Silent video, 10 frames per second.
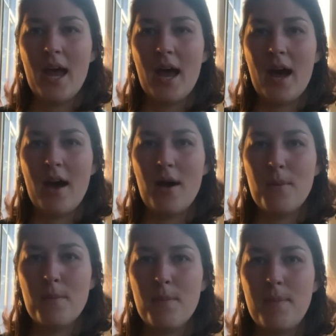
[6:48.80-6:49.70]

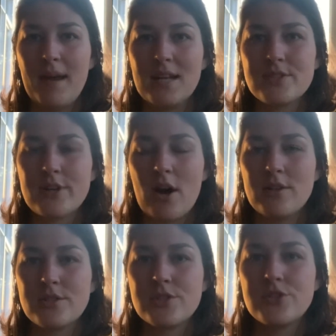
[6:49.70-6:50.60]
But it's
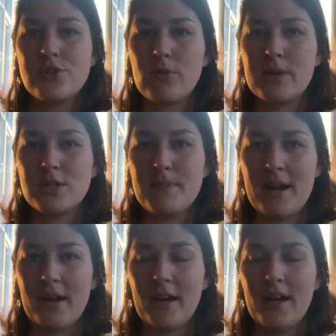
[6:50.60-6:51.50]
gotten so much
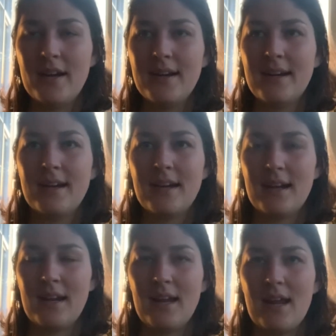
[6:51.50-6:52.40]
better,
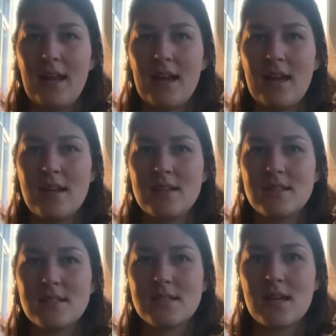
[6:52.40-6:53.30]

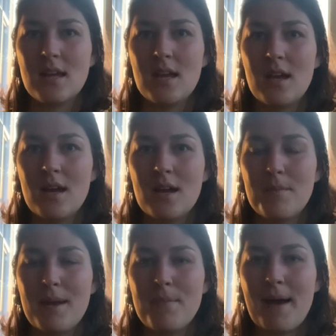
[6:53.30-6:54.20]
and
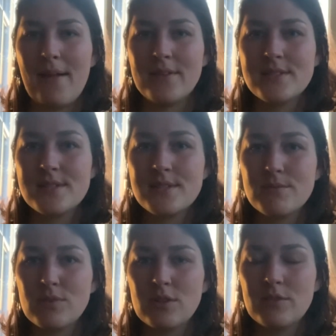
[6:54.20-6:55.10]
my balance is
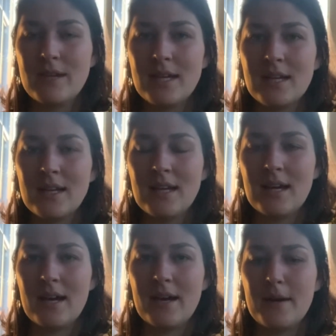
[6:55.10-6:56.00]
improving.
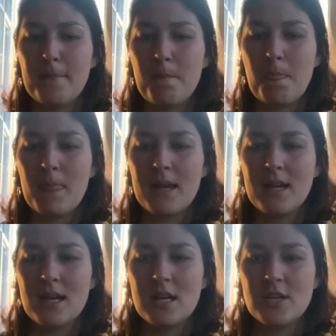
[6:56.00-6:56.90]

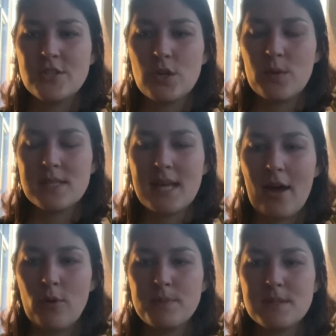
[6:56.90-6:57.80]
So it's
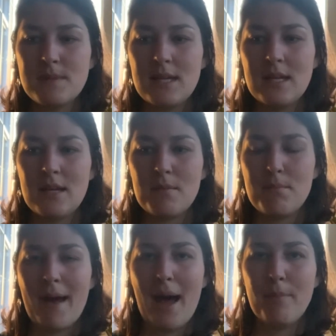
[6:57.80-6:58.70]
helped me
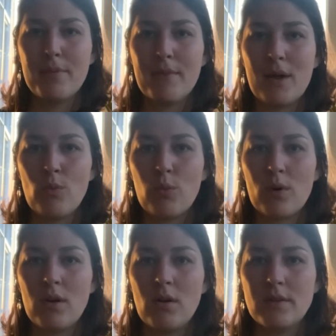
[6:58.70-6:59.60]
map my
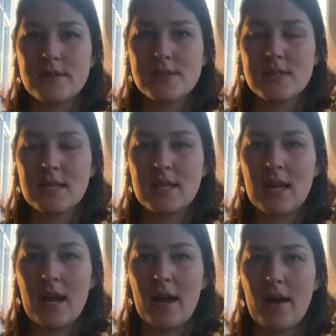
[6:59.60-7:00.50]
world
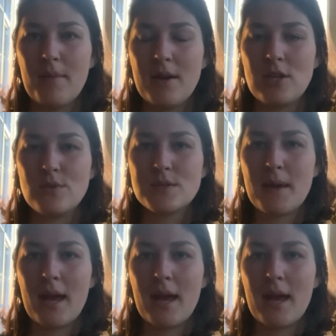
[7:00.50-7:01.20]
and use my